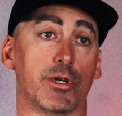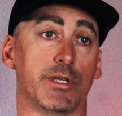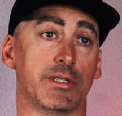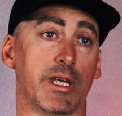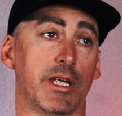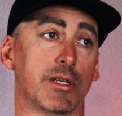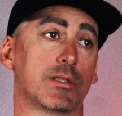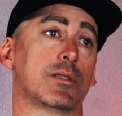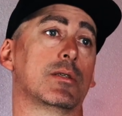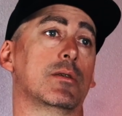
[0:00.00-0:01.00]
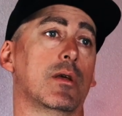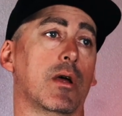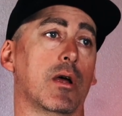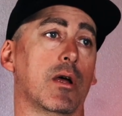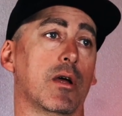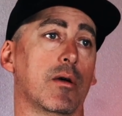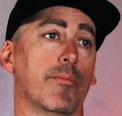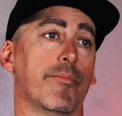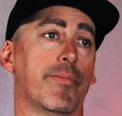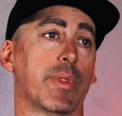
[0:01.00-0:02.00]
end tanks,
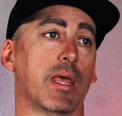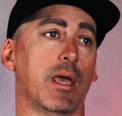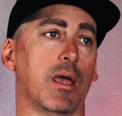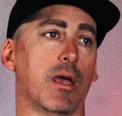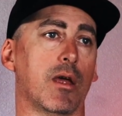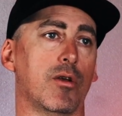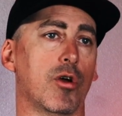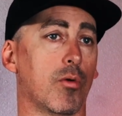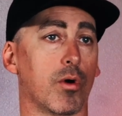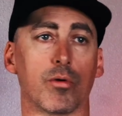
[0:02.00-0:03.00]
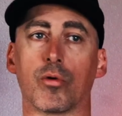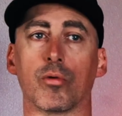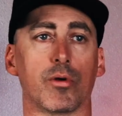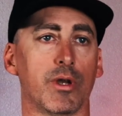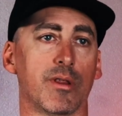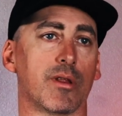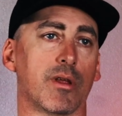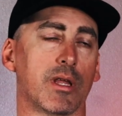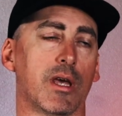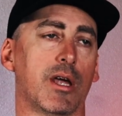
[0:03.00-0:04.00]
and no oil cooler or anything
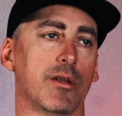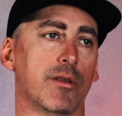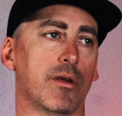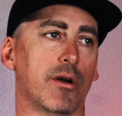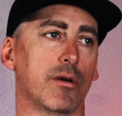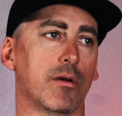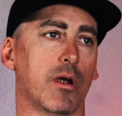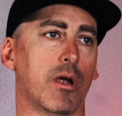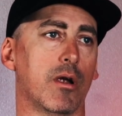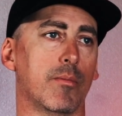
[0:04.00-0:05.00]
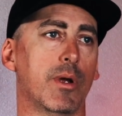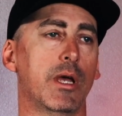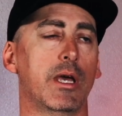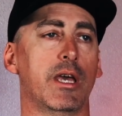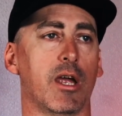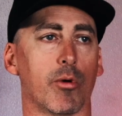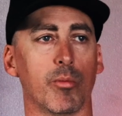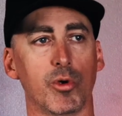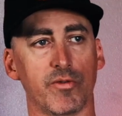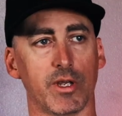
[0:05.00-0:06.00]
like that in there. And we're
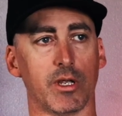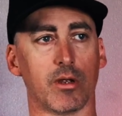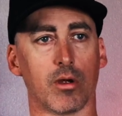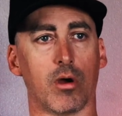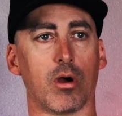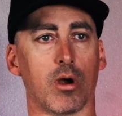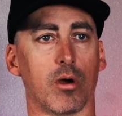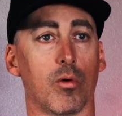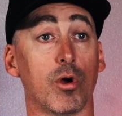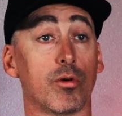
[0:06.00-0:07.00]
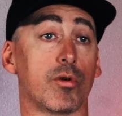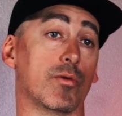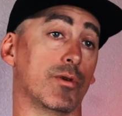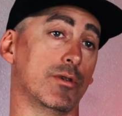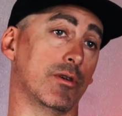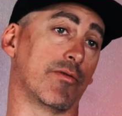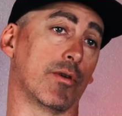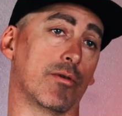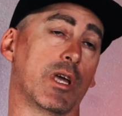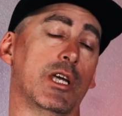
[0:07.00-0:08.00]
moving our oil cooler to a
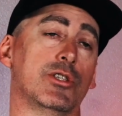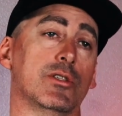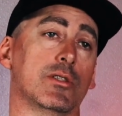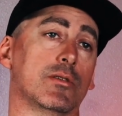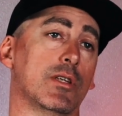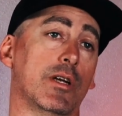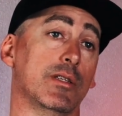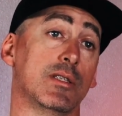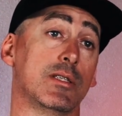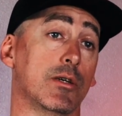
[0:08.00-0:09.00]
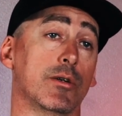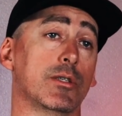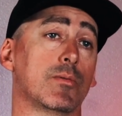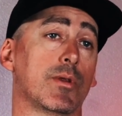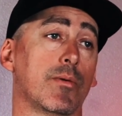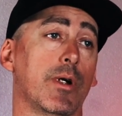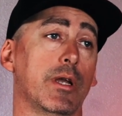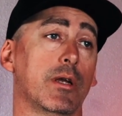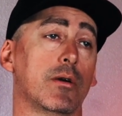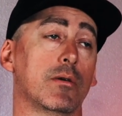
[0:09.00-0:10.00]
different location, so it's not in series with the
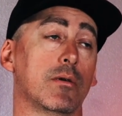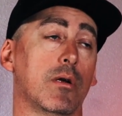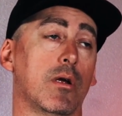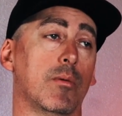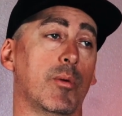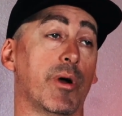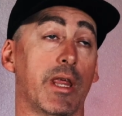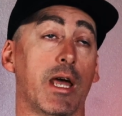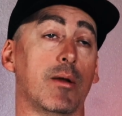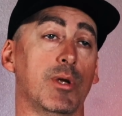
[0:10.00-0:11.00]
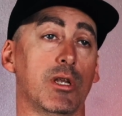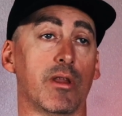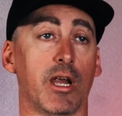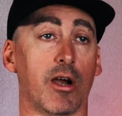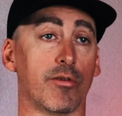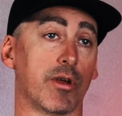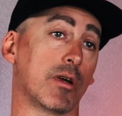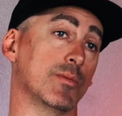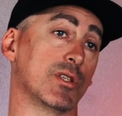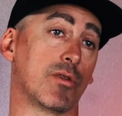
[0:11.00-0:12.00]
radiator. And by that I mean the air that
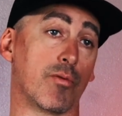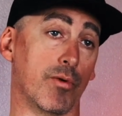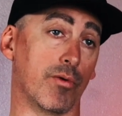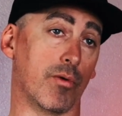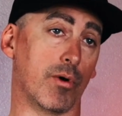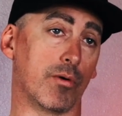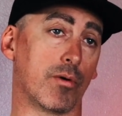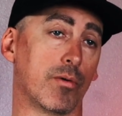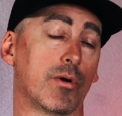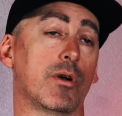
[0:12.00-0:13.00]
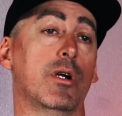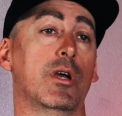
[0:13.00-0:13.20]
comes through the oil cooler